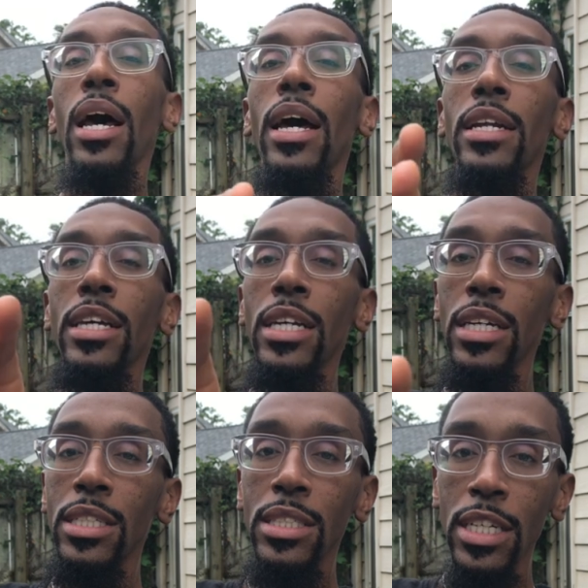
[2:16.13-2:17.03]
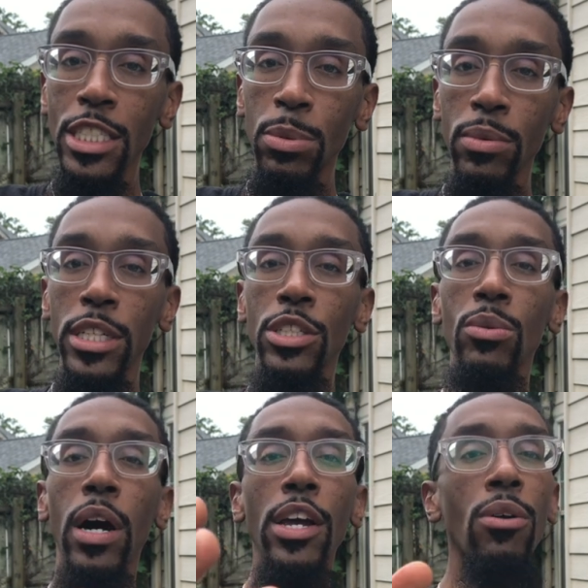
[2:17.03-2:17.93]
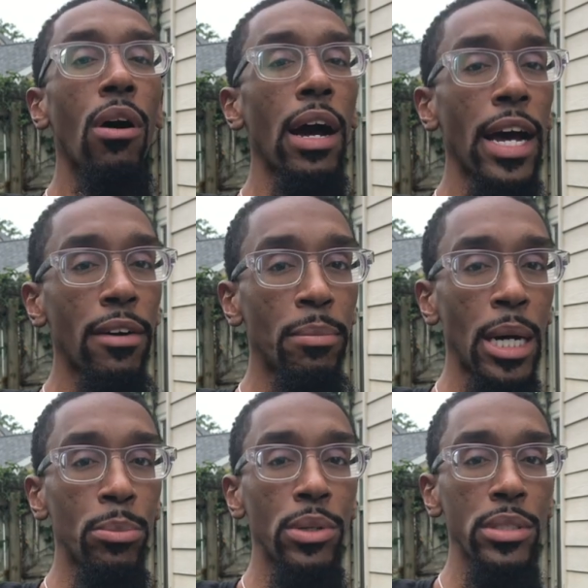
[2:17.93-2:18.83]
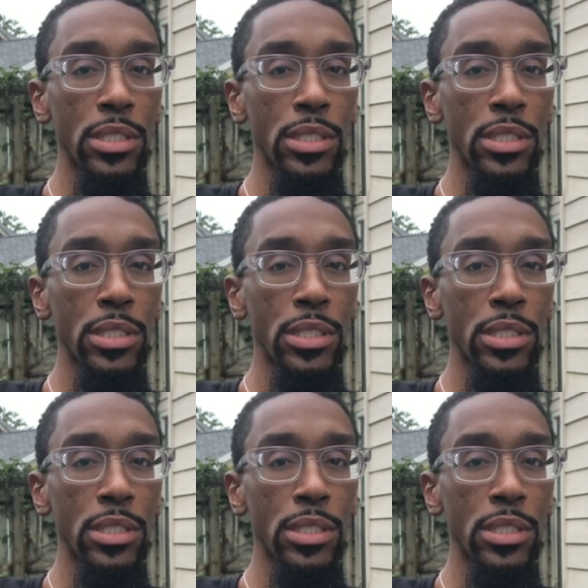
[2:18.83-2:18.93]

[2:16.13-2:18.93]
And he is the inspiration why you all have my book,